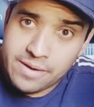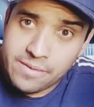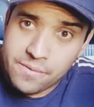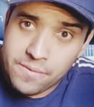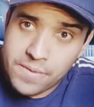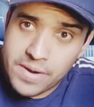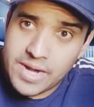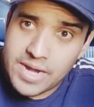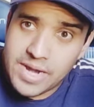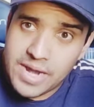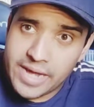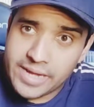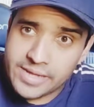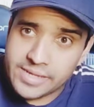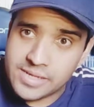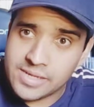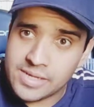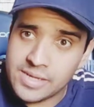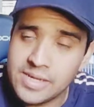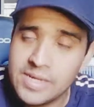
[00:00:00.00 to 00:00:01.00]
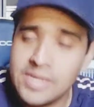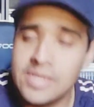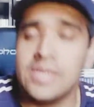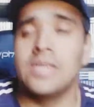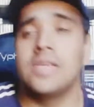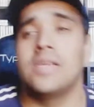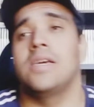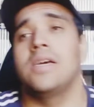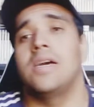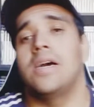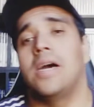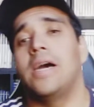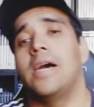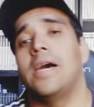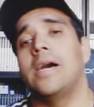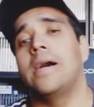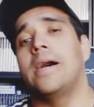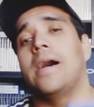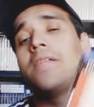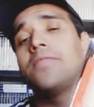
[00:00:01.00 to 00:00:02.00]
really liked.
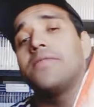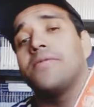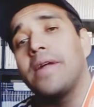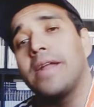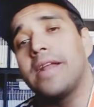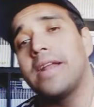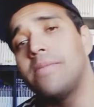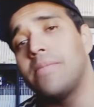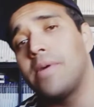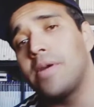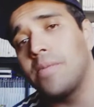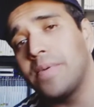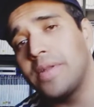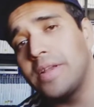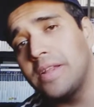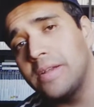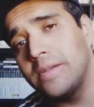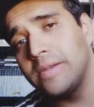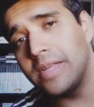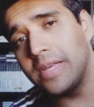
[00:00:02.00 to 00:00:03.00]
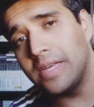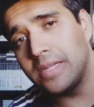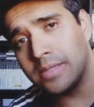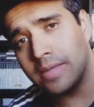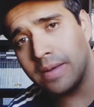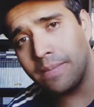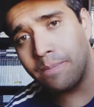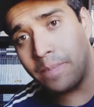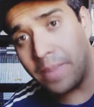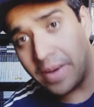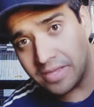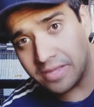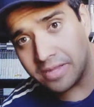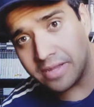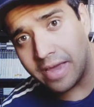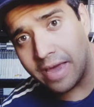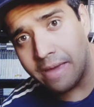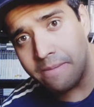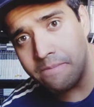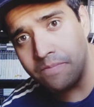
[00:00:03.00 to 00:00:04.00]
Uh, underrated in my opinion, is a budget
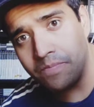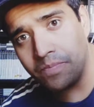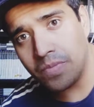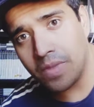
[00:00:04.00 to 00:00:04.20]
game,